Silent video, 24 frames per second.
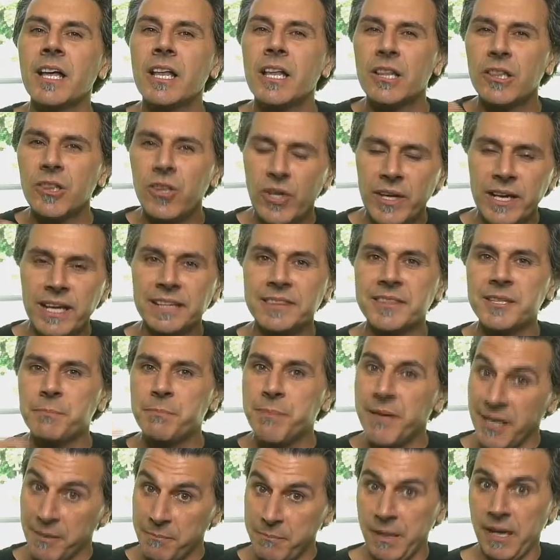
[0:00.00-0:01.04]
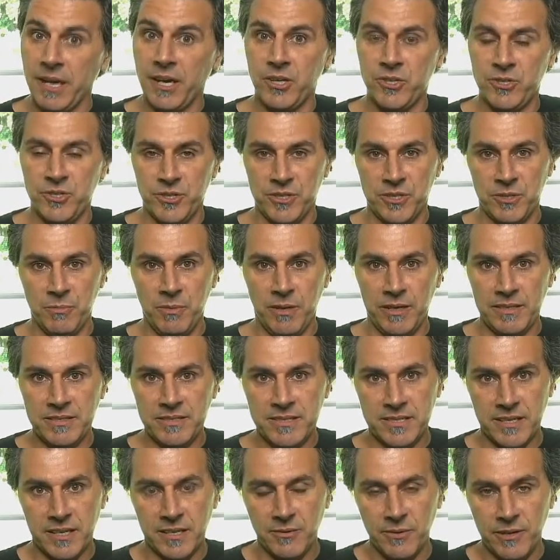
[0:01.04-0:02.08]
look at the big picture, you might
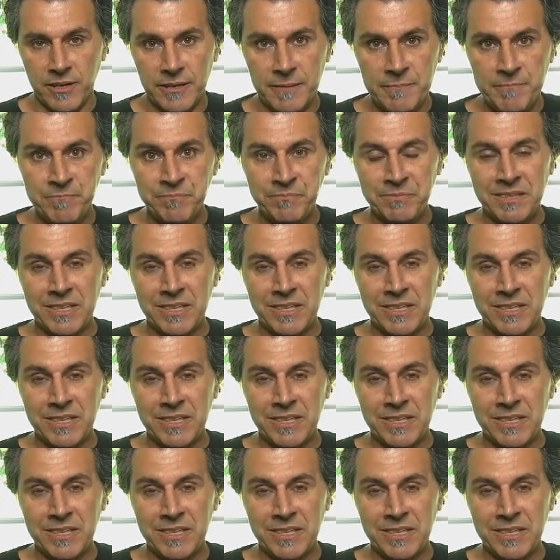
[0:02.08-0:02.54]
say, right?